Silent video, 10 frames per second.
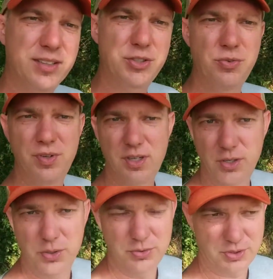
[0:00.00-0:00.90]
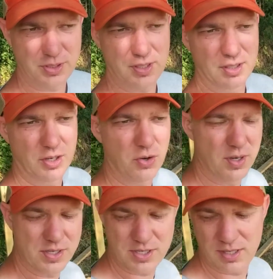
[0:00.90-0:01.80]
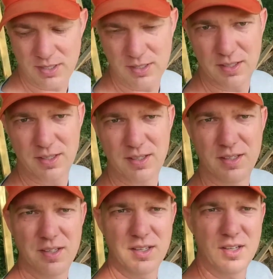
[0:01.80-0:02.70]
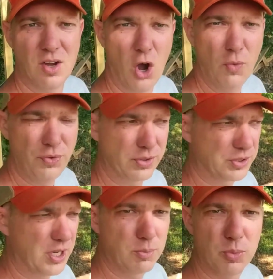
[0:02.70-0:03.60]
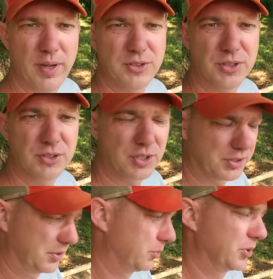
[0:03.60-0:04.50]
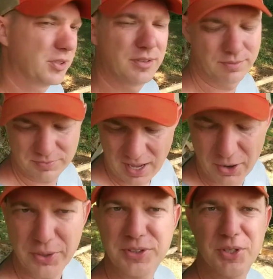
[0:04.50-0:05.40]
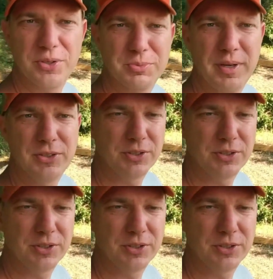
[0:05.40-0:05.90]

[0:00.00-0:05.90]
like 2 videos ago I said hopefully there's not any more major construction, which I don't consider this major